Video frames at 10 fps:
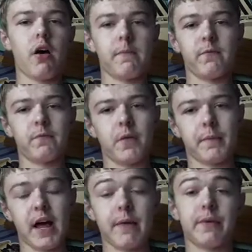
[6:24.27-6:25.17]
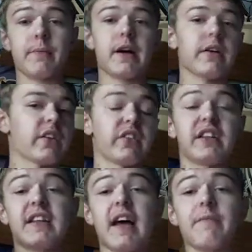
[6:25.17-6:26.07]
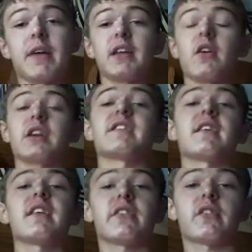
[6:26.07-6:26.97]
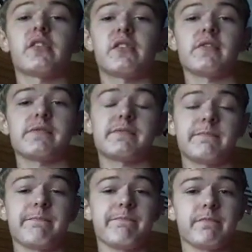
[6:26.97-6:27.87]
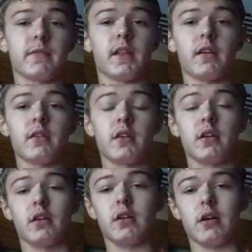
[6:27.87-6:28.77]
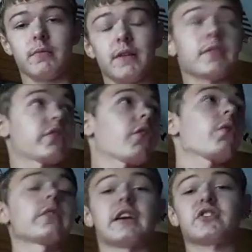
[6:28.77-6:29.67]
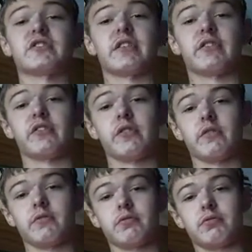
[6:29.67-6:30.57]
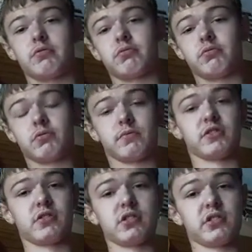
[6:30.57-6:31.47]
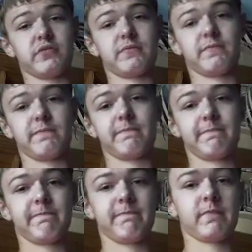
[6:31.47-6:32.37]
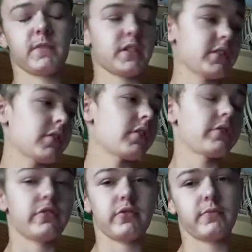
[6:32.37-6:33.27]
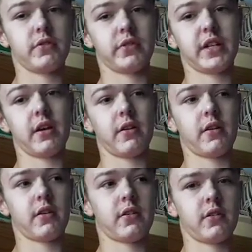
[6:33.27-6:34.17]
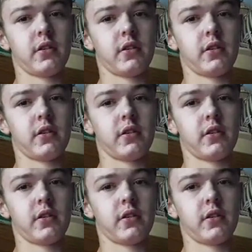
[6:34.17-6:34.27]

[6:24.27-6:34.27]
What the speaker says: I'm happy about it, because I didn't have many ideas, because of I'm leaving school next year, so I can't gotta do my